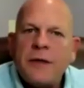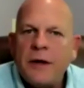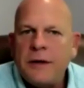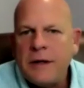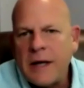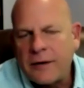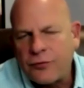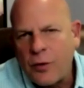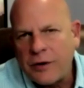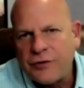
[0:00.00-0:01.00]
the, the, next
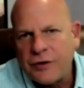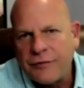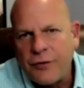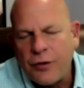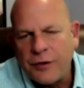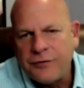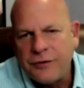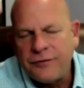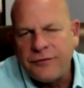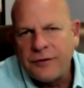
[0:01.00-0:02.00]
question, of course,
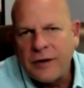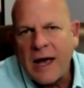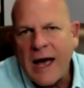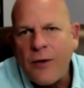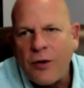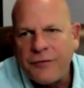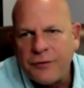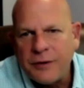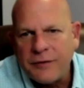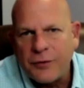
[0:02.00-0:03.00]
is how often do
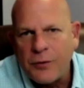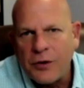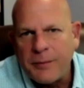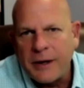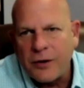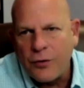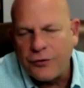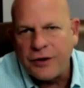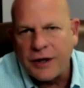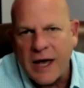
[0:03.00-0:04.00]
we have to worry about it
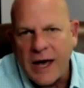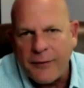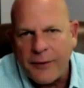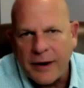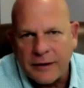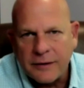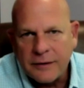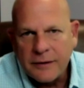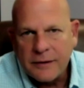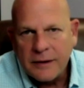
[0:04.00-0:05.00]
causing a cataract
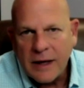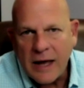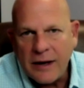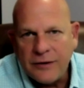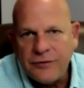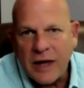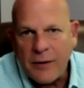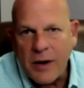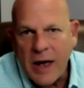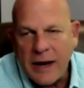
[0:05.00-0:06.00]
and it's,
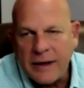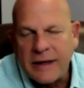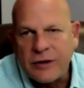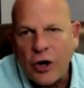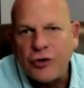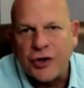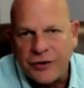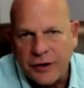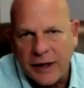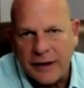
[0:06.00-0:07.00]
and touching
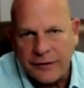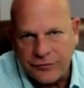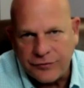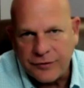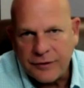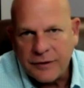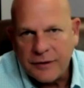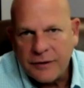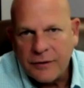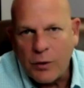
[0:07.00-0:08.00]
the lens
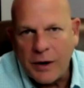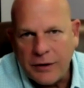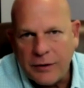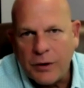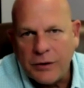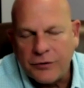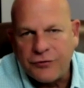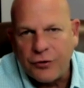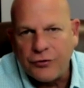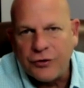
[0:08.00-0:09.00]
when, right. when the
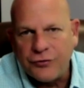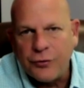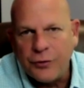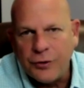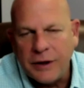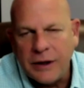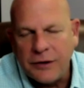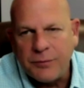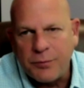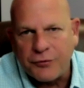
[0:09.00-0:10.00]
surgeon is doing the
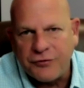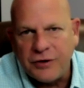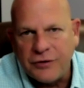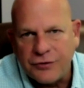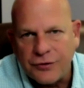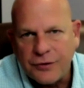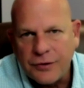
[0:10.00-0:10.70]
procedure?